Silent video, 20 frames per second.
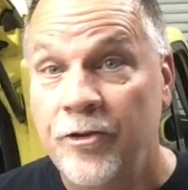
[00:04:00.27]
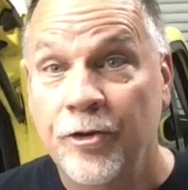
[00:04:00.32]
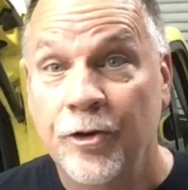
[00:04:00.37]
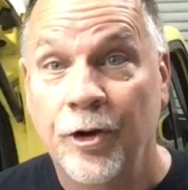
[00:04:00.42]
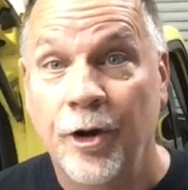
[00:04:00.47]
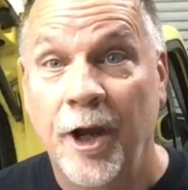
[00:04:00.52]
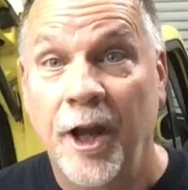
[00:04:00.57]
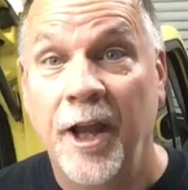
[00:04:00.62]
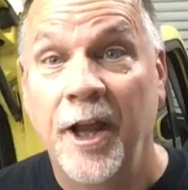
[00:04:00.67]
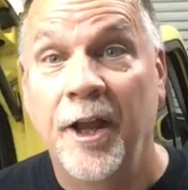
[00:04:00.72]

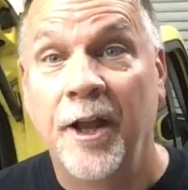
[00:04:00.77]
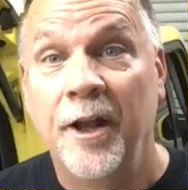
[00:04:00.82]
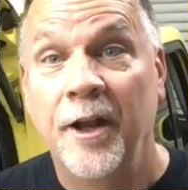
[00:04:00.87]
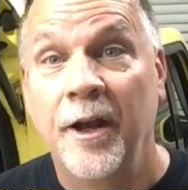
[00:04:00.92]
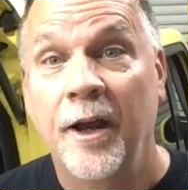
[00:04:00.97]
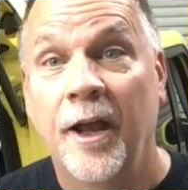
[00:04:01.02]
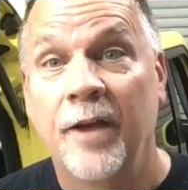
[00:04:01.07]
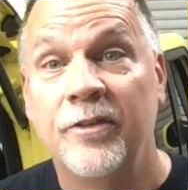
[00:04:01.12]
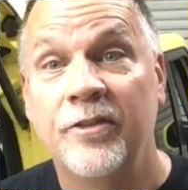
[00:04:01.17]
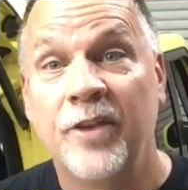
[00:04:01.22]
you're in
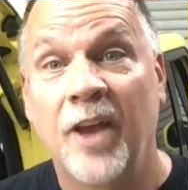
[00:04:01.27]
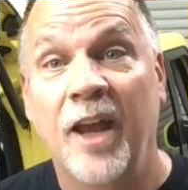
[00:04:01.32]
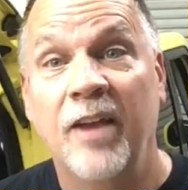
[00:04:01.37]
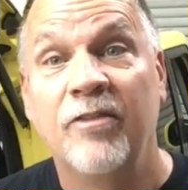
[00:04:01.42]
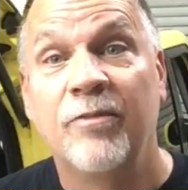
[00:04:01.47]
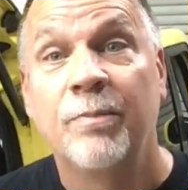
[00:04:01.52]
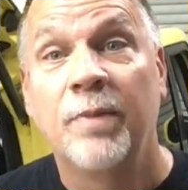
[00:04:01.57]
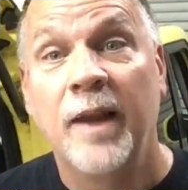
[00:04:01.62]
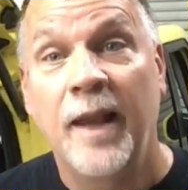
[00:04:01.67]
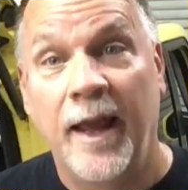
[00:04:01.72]
a safe
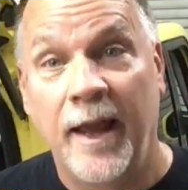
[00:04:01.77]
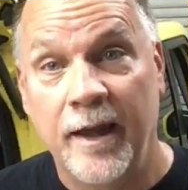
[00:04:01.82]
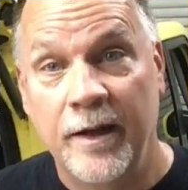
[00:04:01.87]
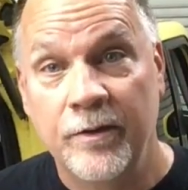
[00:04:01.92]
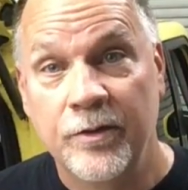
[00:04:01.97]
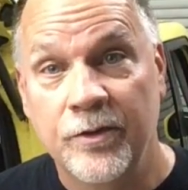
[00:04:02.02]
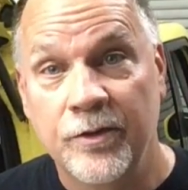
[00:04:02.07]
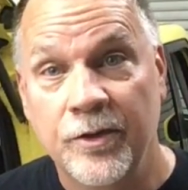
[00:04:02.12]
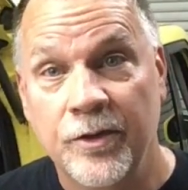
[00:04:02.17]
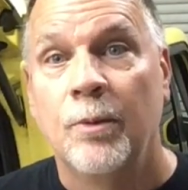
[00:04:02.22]

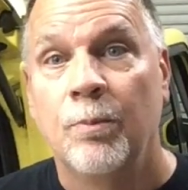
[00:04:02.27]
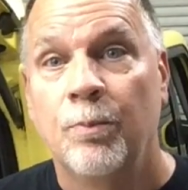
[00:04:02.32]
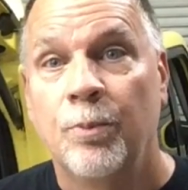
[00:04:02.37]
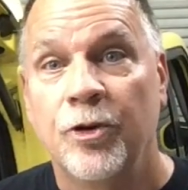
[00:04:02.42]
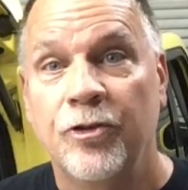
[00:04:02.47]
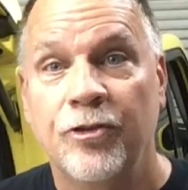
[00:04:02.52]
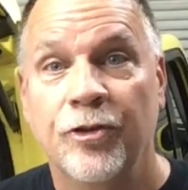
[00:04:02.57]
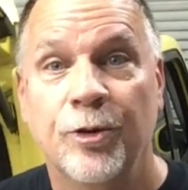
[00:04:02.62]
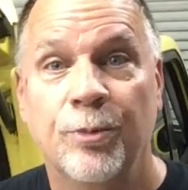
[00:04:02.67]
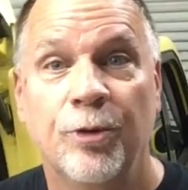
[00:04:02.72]
place,
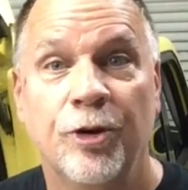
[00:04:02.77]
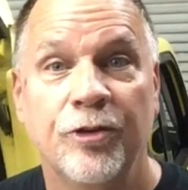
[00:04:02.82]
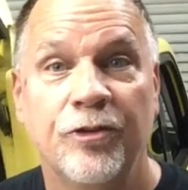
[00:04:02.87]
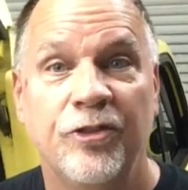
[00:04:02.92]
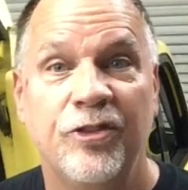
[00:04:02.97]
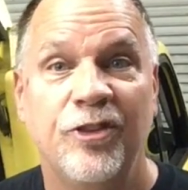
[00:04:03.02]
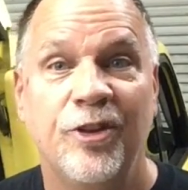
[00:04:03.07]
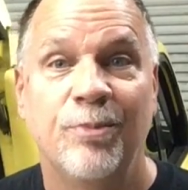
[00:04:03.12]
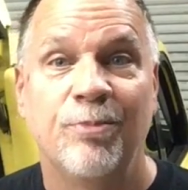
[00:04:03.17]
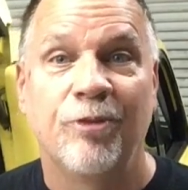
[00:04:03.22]
put your
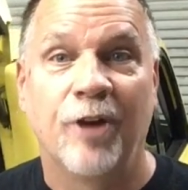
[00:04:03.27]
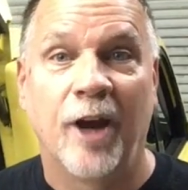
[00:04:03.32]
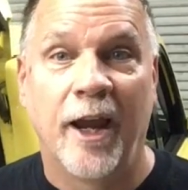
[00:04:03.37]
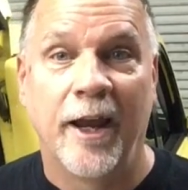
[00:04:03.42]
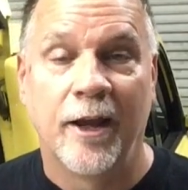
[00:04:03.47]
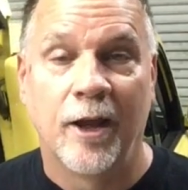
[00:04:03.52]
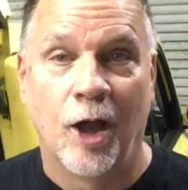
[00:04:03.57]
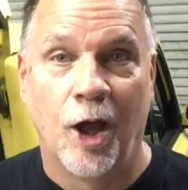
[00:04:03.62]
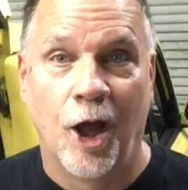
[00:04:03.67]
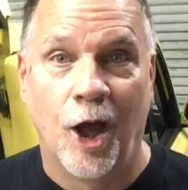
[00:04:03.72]
emergency brake
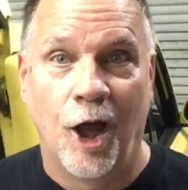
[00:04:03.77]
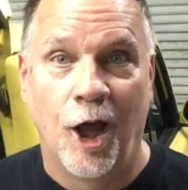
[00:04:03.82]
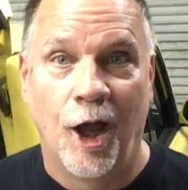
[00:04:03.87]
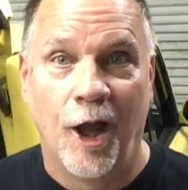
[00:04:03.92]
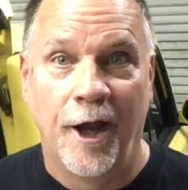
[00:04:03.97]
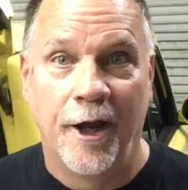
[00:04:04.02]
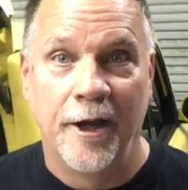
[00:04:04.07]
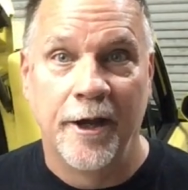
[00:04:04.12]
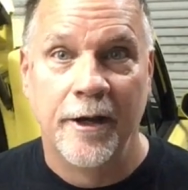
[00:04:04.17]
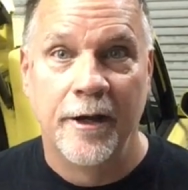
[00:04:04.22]

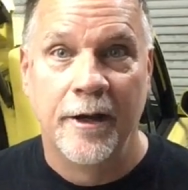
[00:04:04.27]
on.